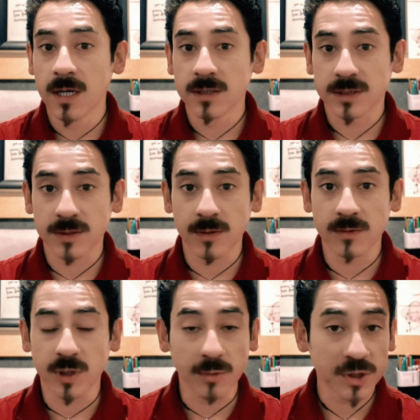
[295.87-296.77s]
So
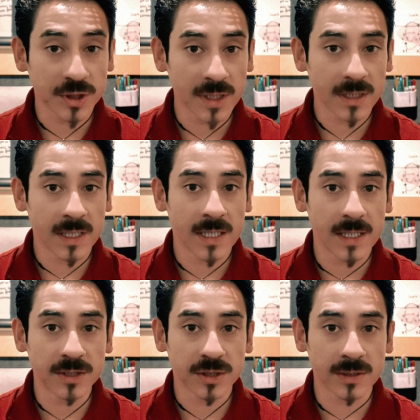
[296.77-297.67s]
double check each